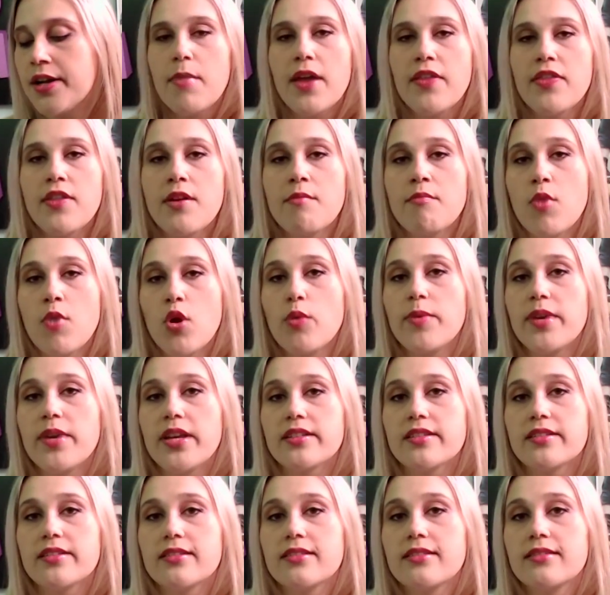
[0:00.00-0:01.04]
And then
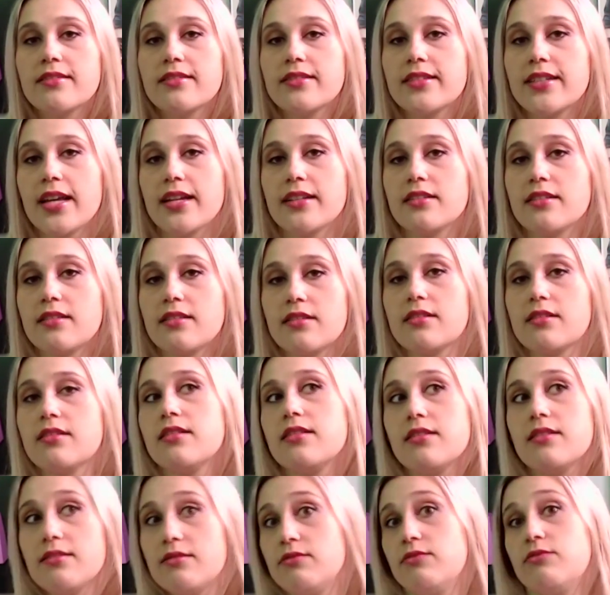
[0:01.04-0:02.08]
Mobius
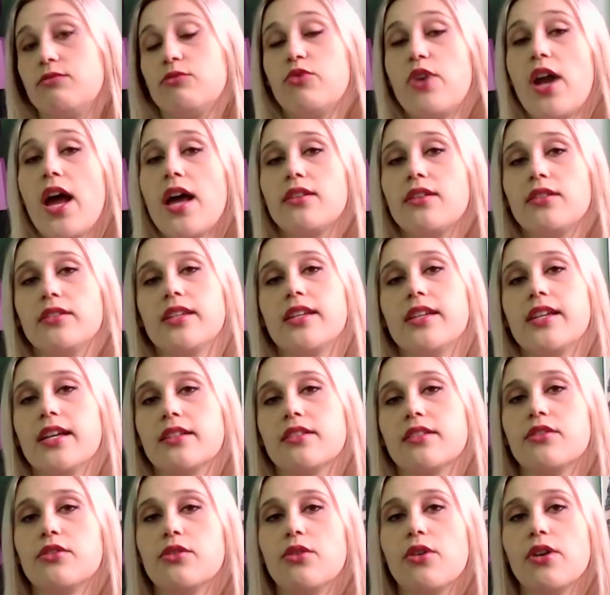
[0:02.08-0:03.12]
gets rattled, he
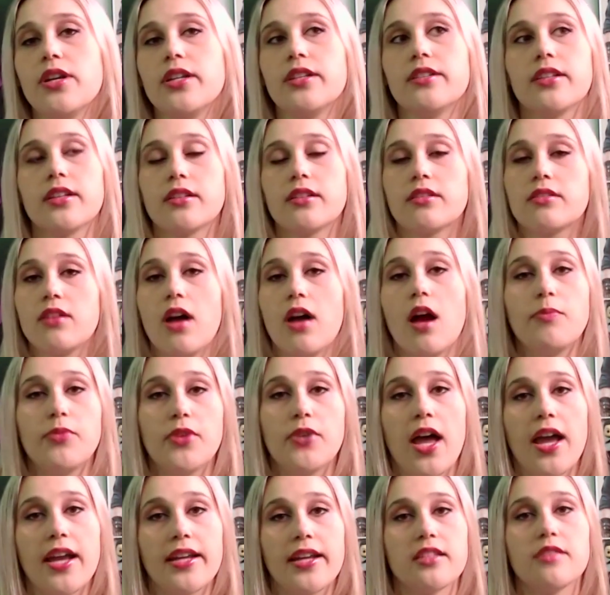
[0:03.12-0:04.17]
gets annoyed, he's like, stop
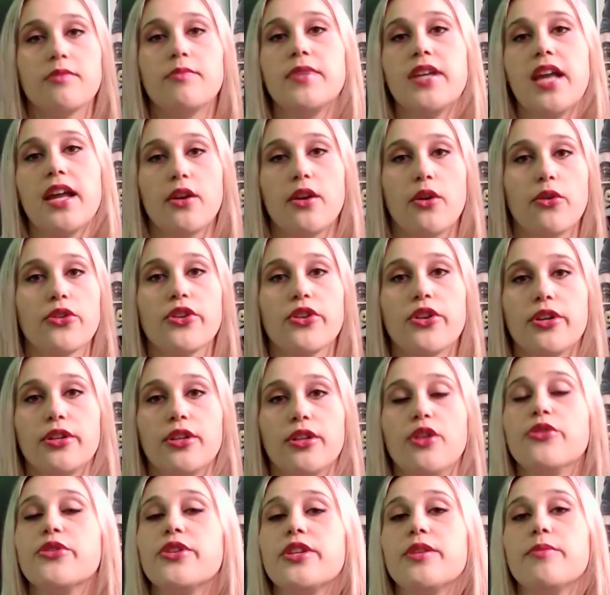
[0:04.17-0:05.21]
lying to me, I know that you're
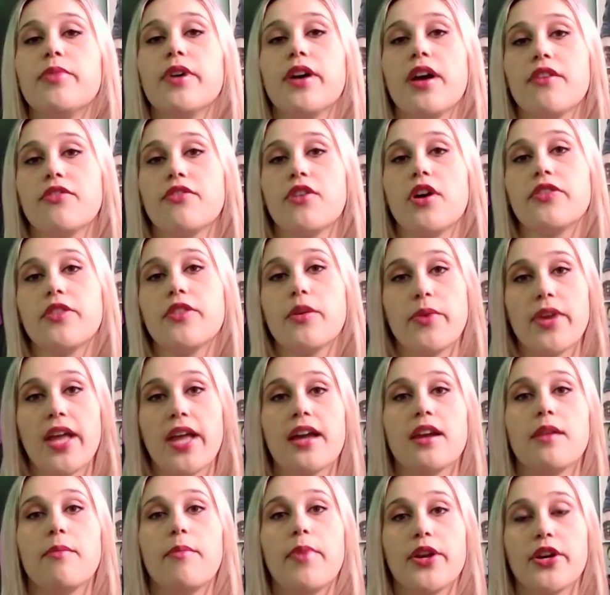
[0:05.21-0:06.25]
Loki, but I thought that we
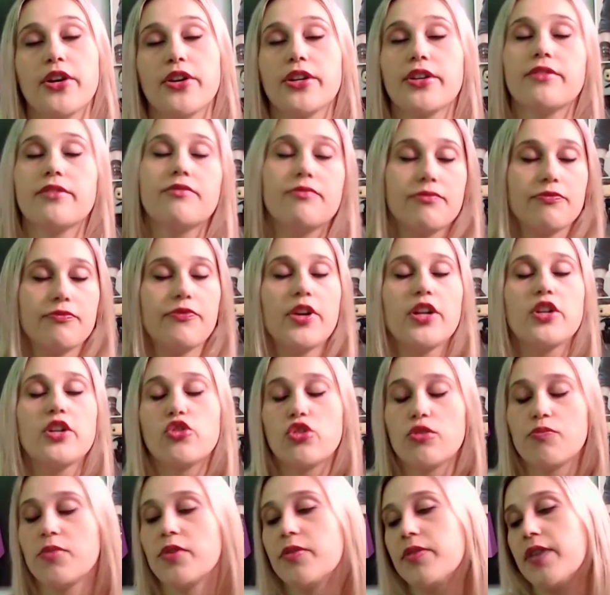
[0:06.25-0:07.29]
had a better
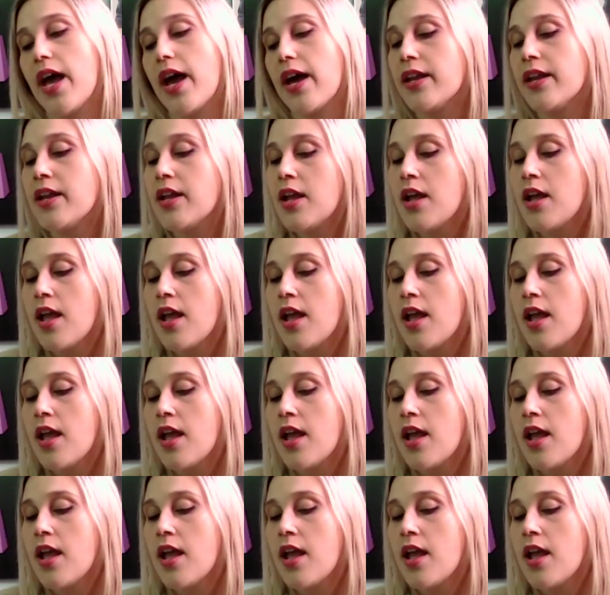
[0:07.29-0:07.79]
friendship than that.